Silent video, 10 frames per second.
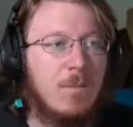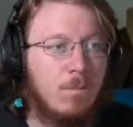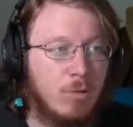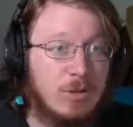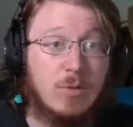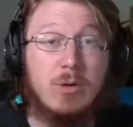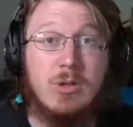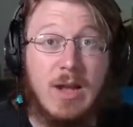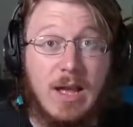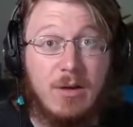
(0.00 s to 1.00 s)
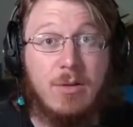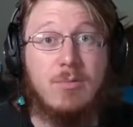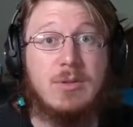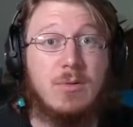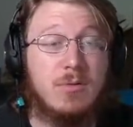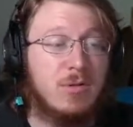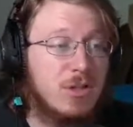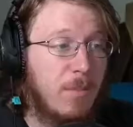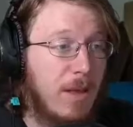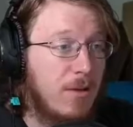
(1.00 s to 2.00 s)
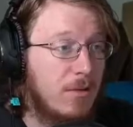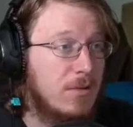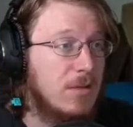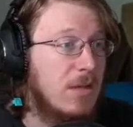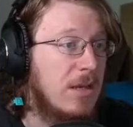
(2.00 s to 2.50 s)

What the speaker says: restores your health, restores your spells,